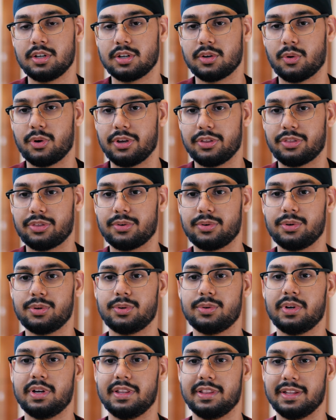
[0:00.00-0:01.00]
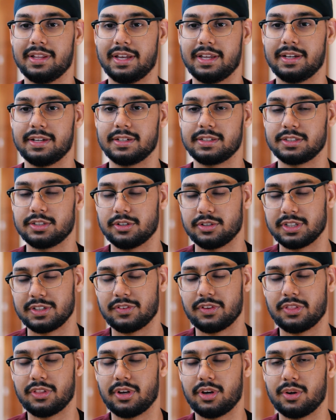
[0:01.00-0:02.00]
going through, and then, you know,
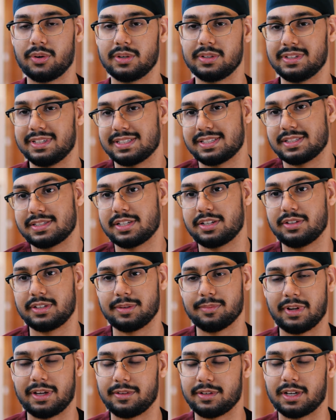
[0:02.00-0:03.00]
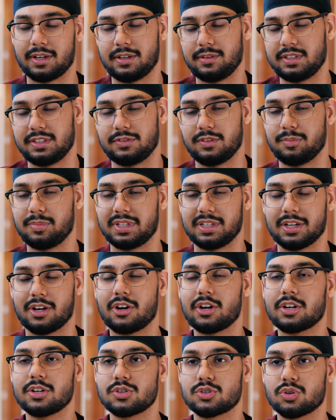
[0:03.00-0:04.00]
even though it necessarily might not even be in
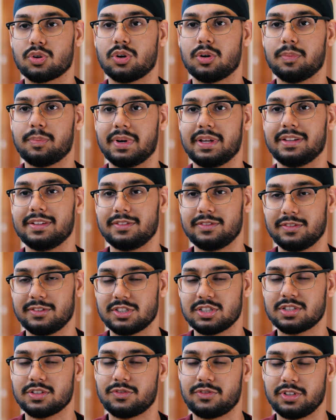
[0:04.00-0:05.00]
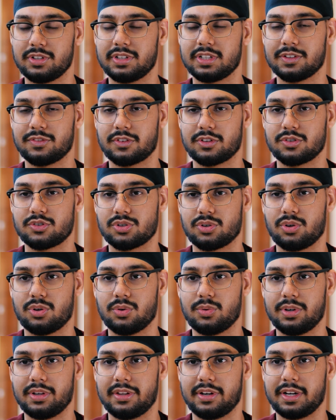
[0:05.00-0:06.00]
our control, but just a feeling of
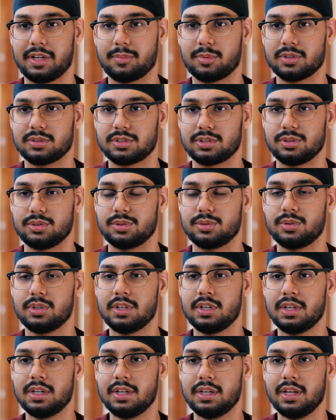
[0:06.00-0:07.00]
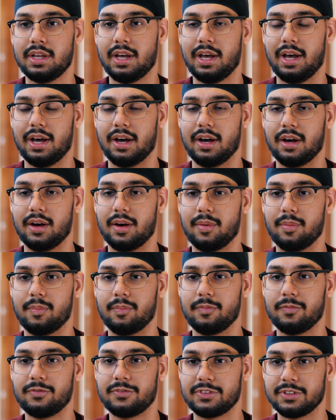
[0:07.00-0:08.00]
control where they're able to
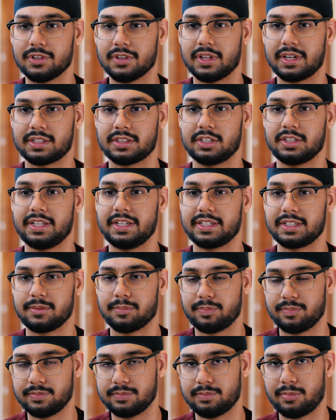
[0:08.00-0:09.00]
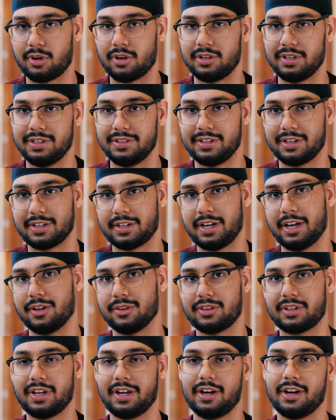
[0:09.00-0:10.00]
feel like they're taking part in their
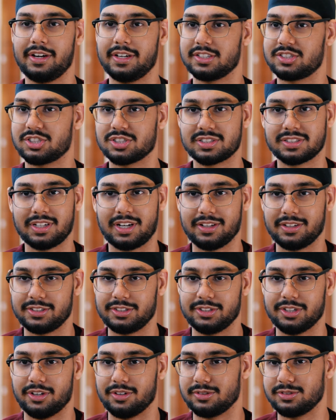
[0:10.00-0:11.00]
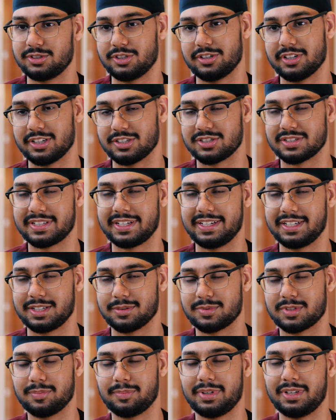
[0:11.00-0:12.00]
health care, and it's just not, you know, you're not just handing
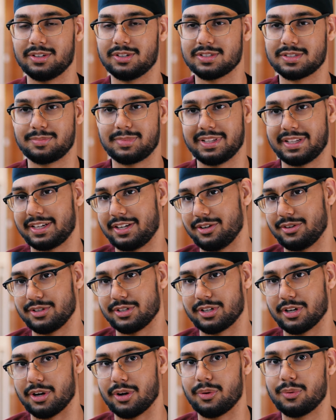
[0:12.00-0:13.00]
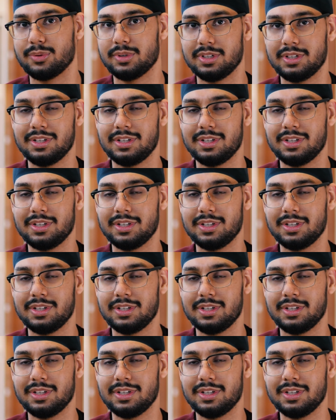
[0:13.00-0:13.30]
them some pills and be like, here you go.